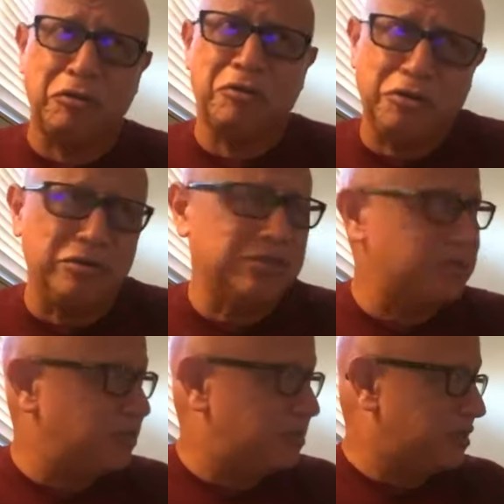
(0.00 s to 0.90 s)
girls
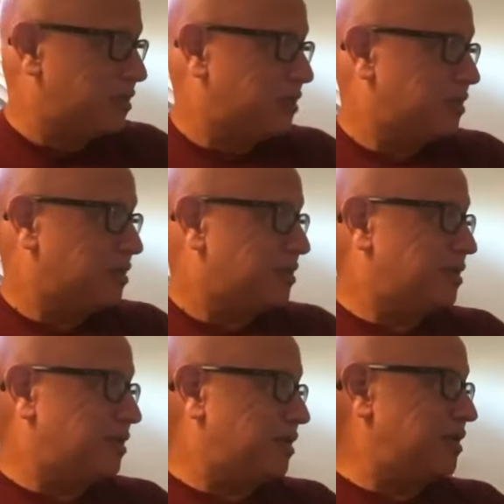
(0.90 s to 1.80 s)
and
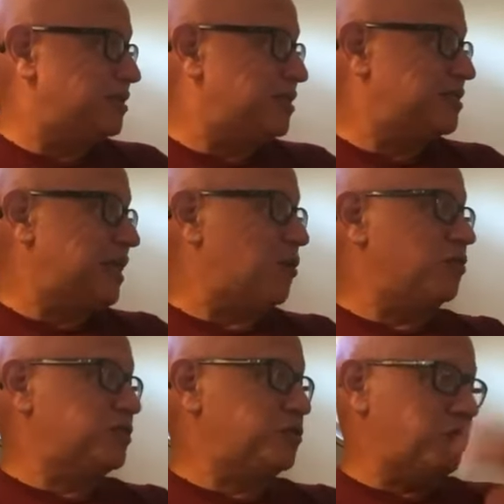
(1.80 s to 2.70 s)
it, it dealt
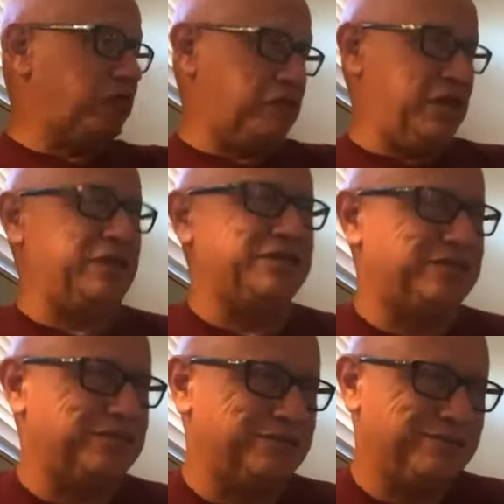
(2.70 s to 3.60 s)
with certain
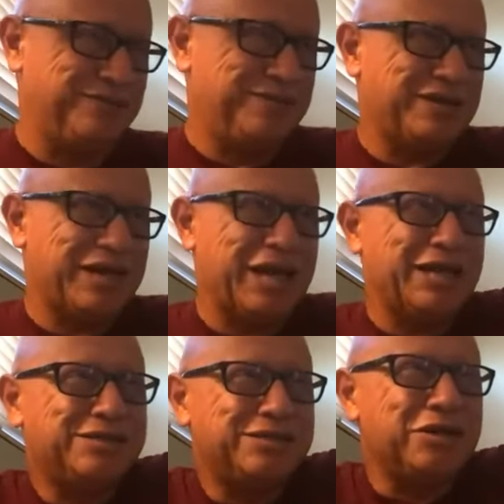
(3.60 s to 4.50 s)
things.
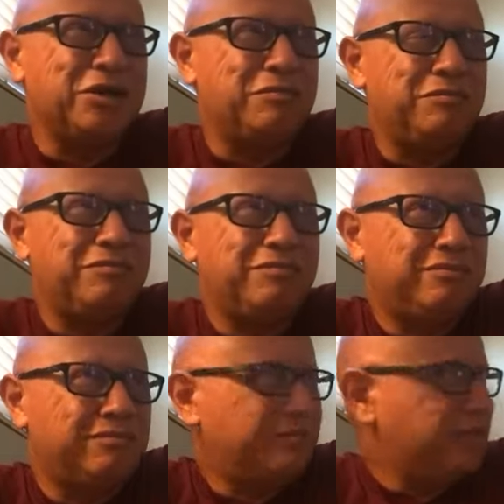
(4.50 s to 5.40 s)
And um,
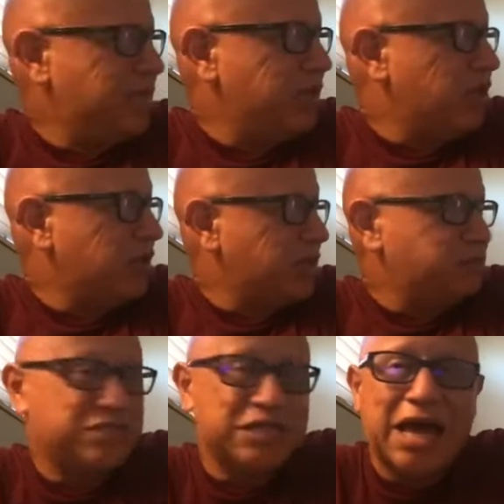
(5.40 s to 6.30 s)
they all got
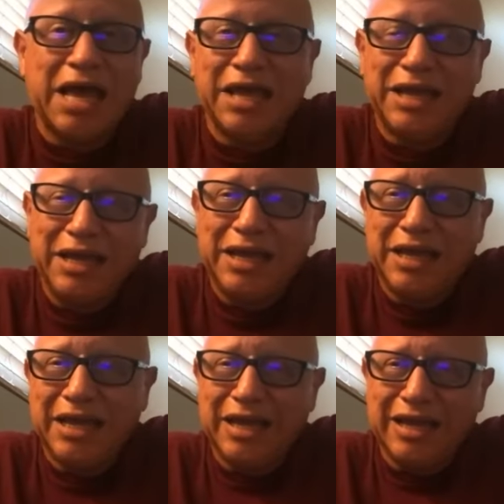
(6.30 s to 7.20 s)
upset
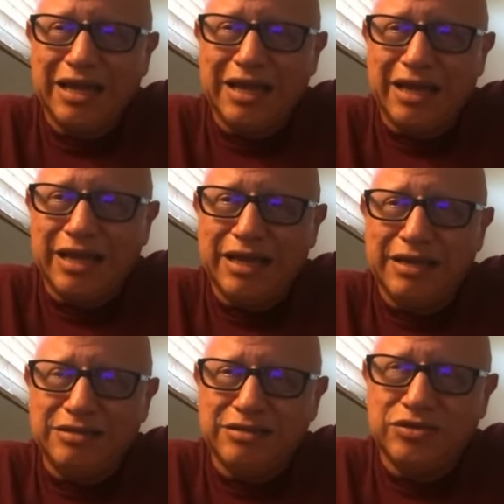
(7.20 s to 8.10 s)

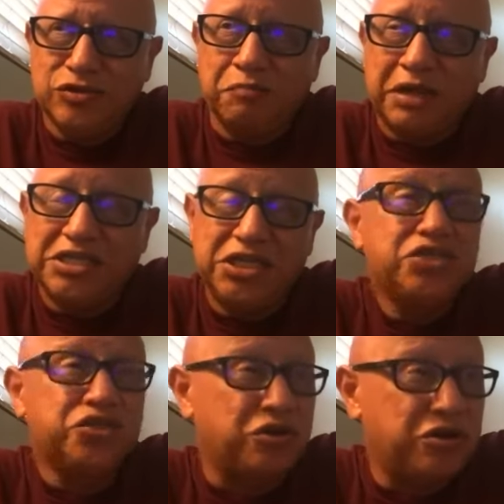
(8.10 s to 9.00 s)
and told my
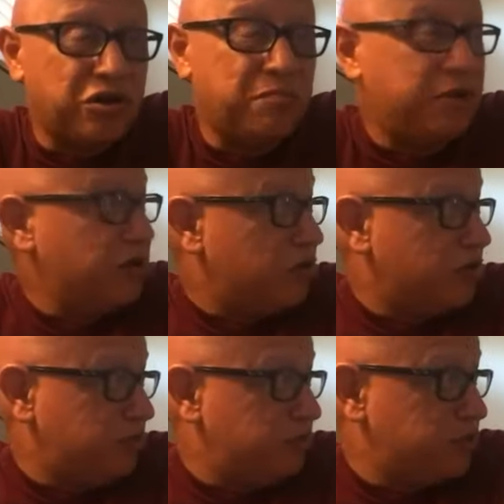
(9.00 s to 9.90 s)
teacher or my our
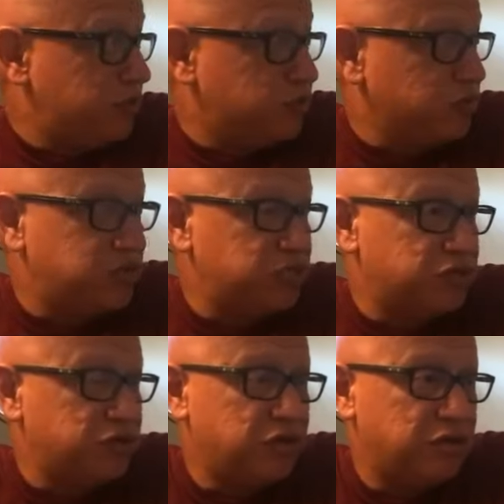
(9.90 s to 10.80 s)
elementary school
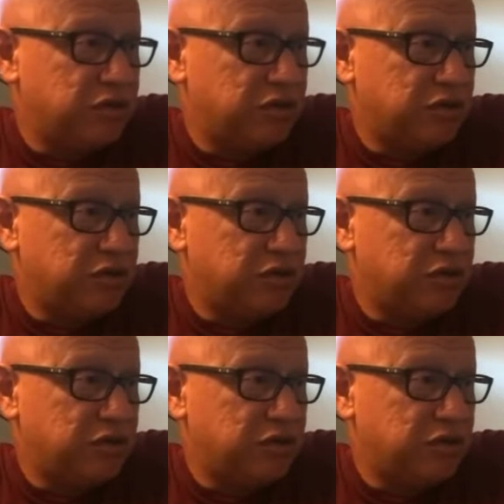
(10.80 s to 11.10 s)
teacher,